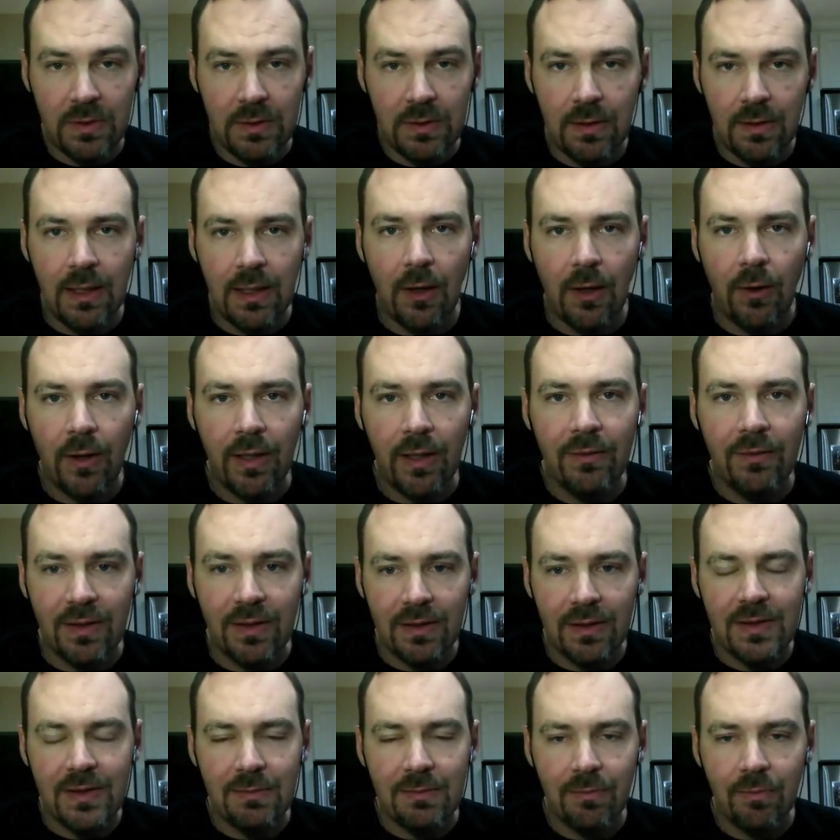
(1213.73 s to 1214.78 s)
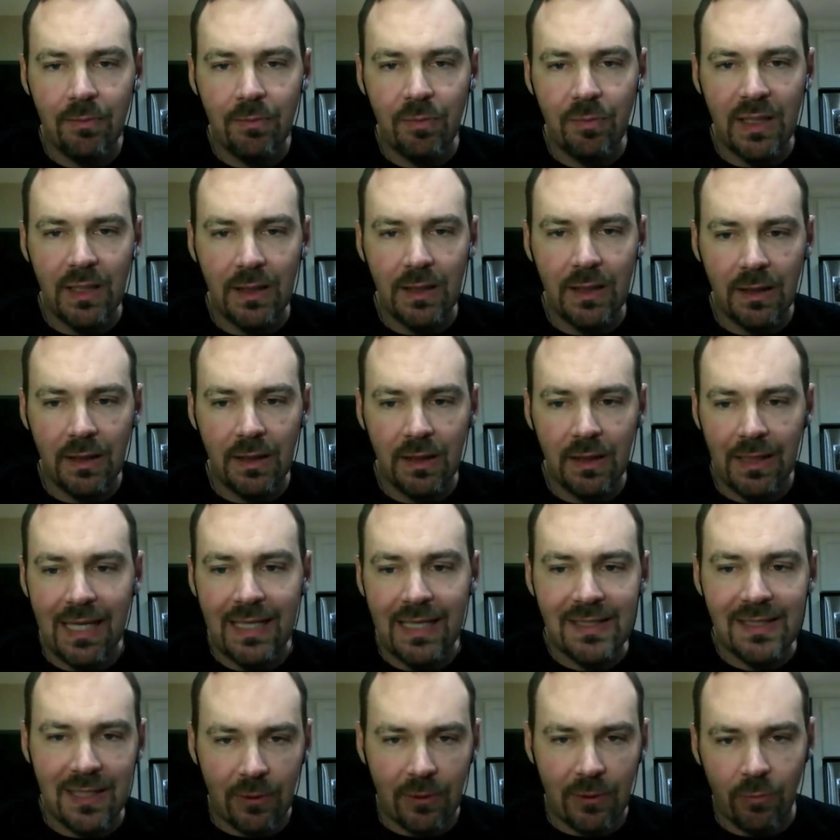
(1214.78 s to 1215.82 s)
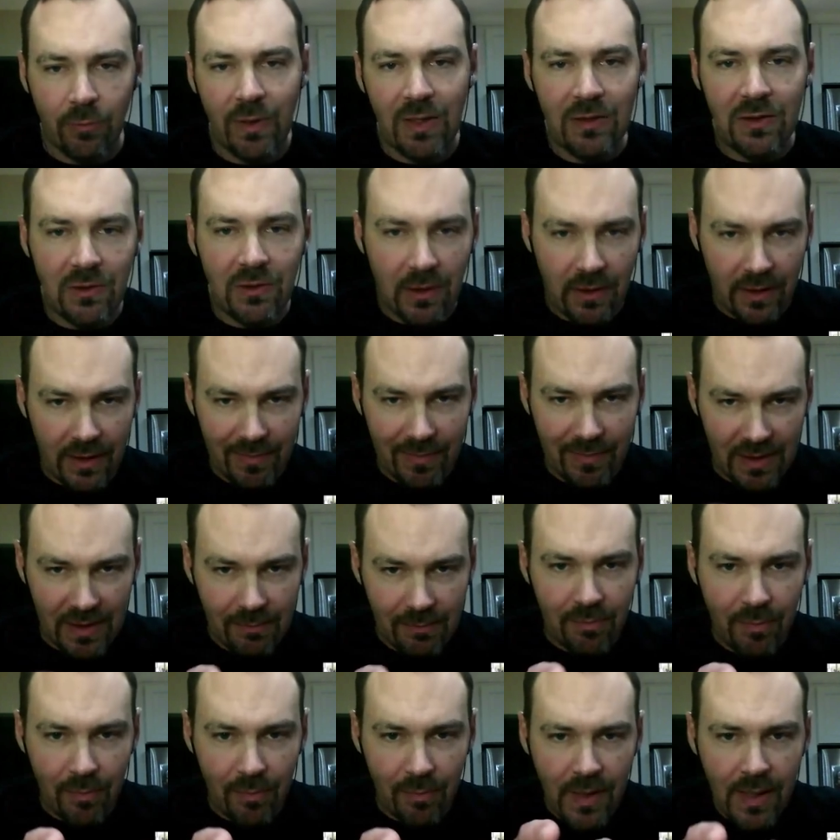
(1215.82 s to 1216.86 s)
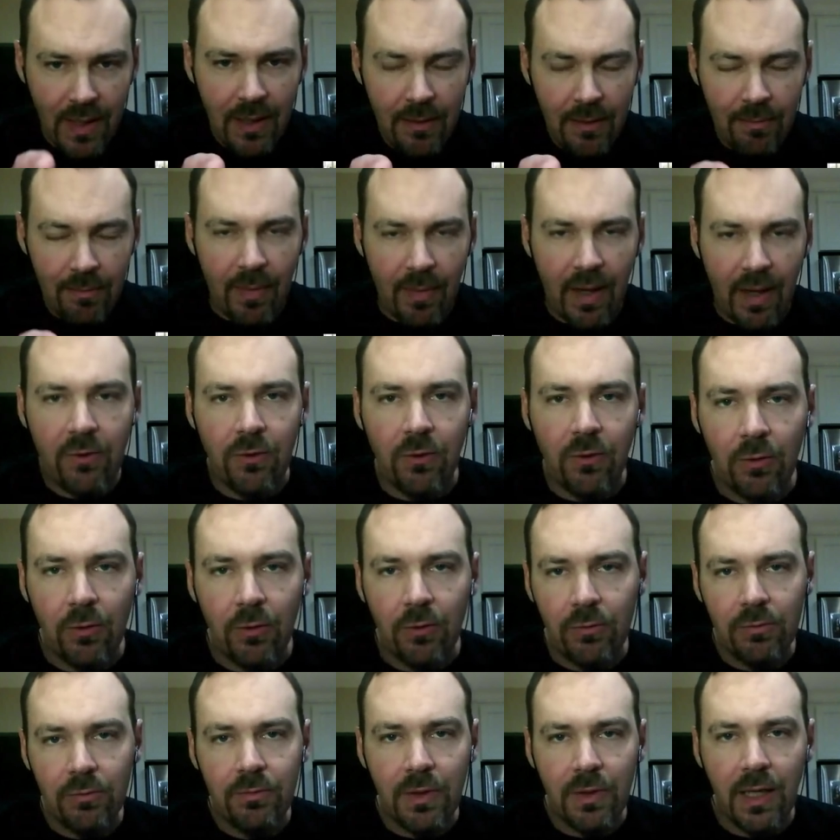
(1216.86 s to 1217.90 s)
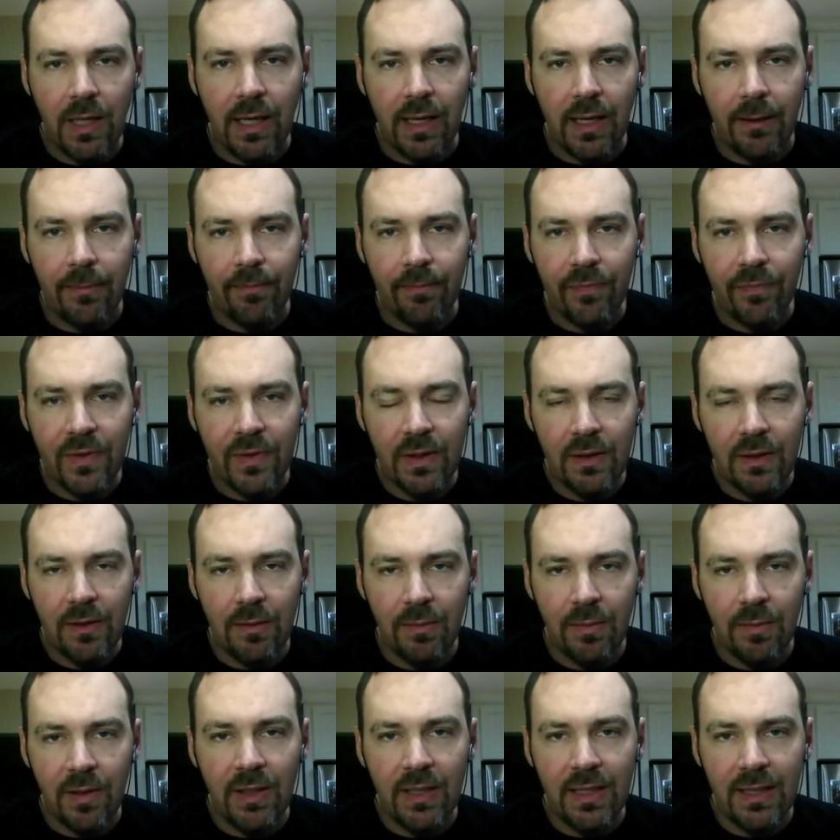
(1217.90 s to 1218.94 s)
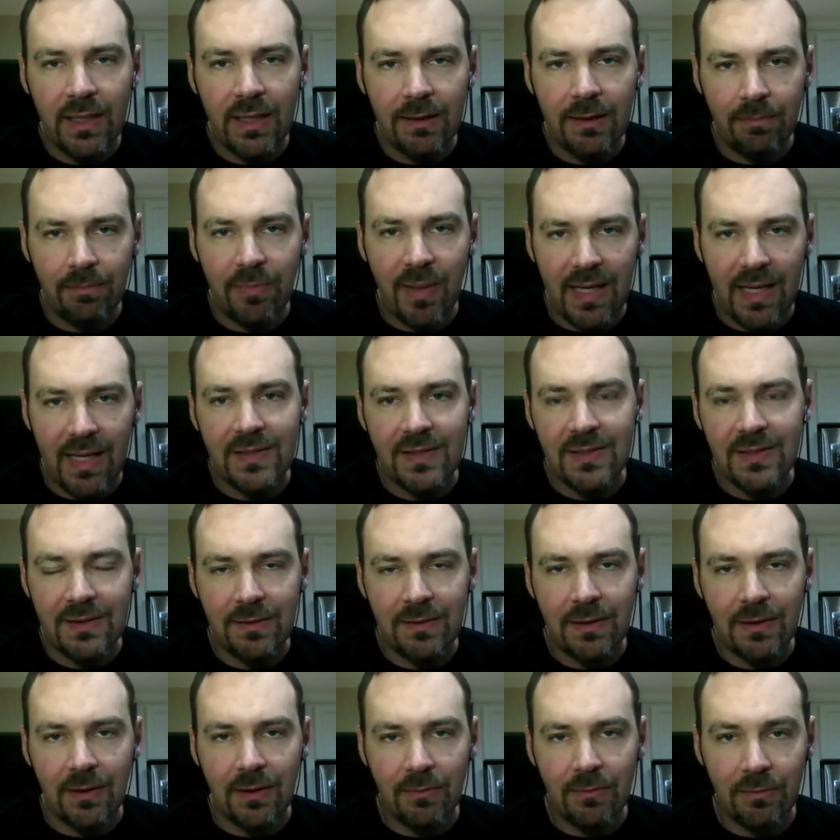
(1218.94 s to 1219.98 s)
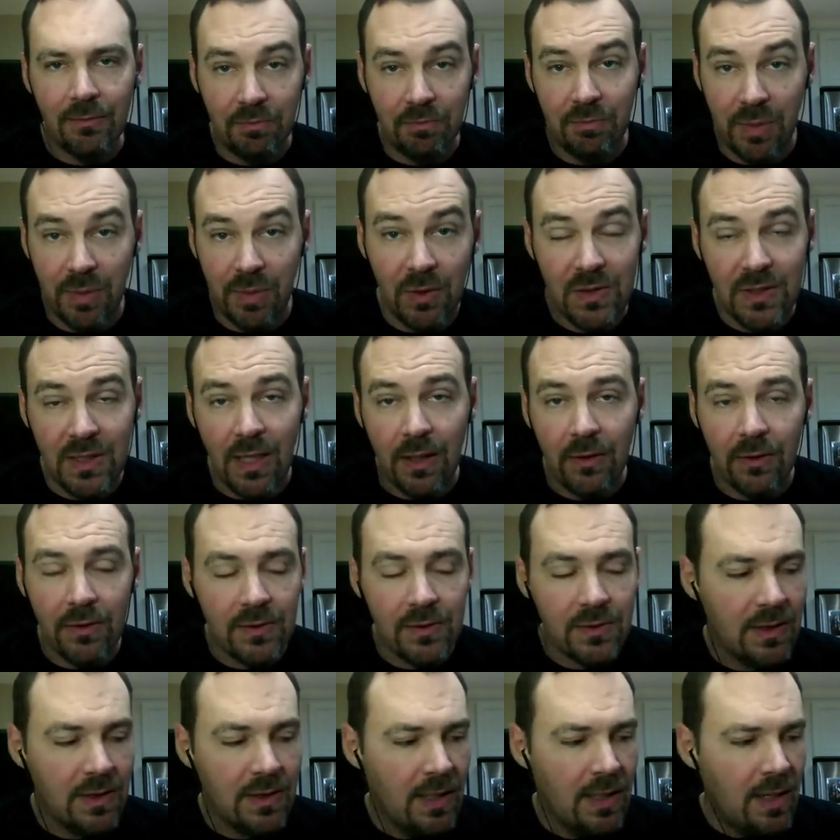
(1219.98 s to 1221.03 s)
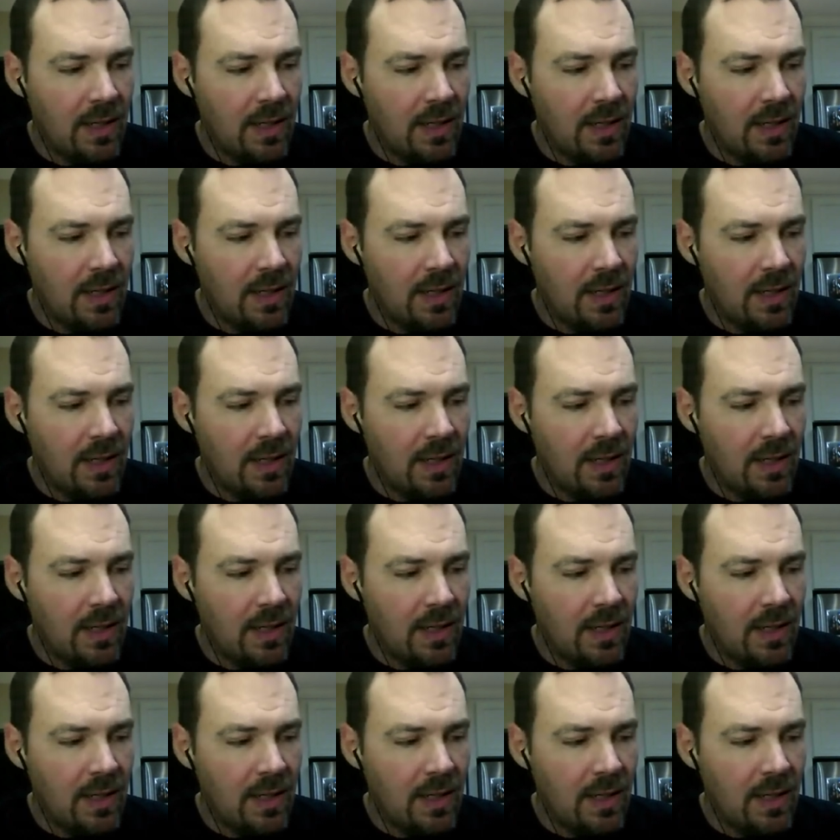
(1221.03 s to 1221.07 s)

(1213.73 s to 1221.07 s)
Even be less than regional. I mean, micro community-based, beer sellers